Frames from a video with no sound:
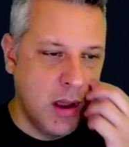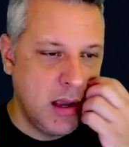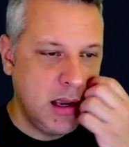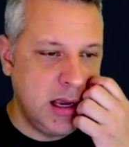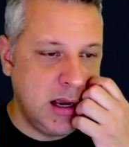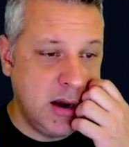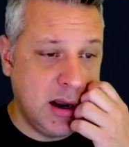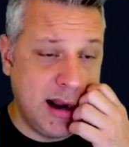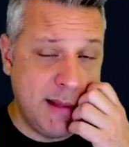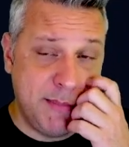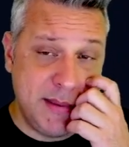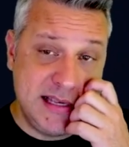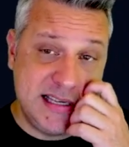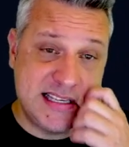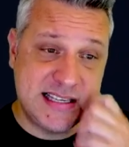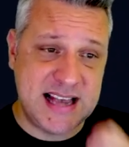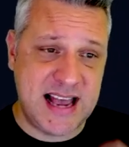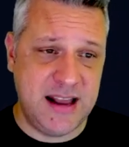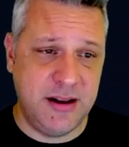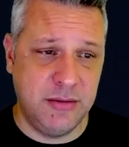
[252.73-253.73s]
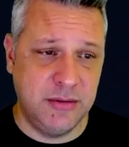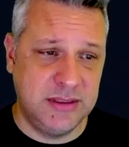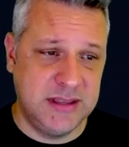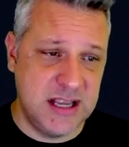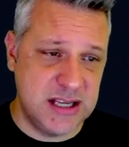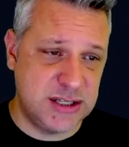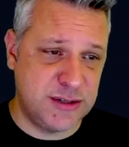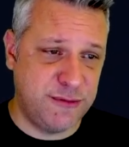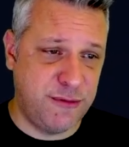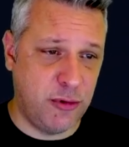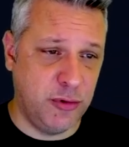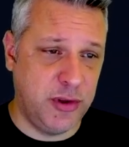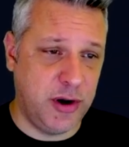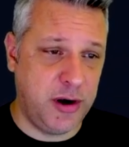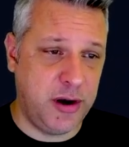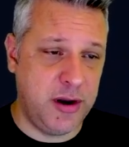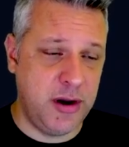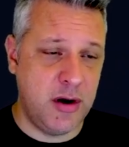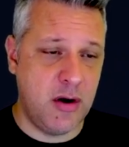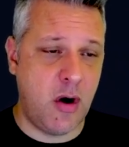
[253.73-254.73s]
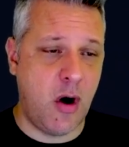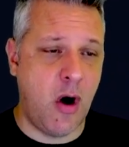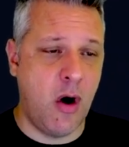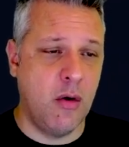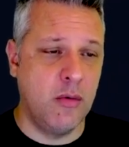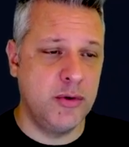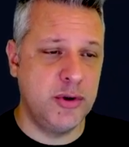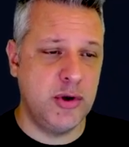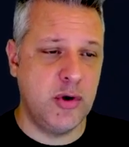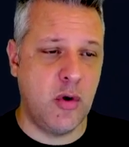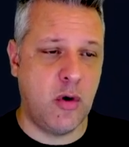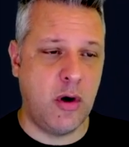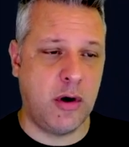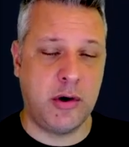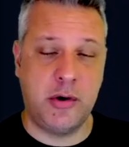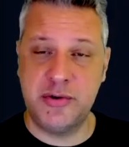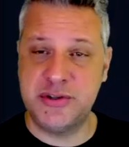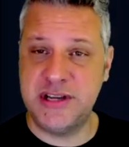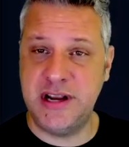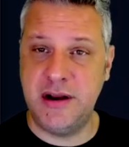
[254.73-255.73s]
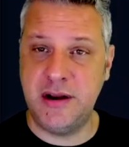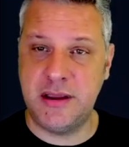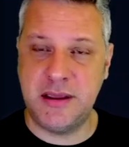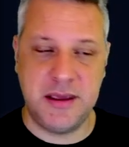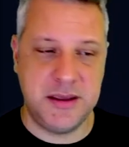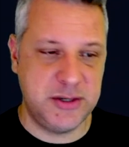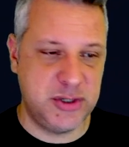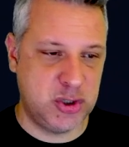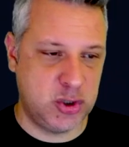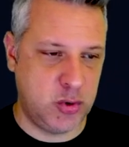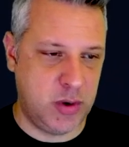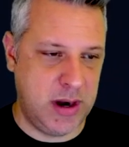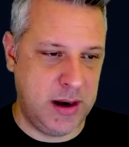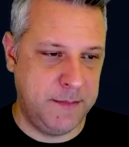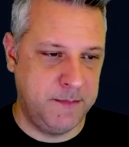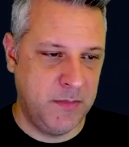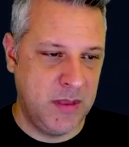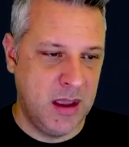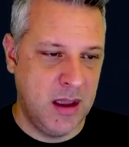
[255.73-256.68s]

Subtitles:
you're gonna be inside on this folder here on your Crusader Kings tree.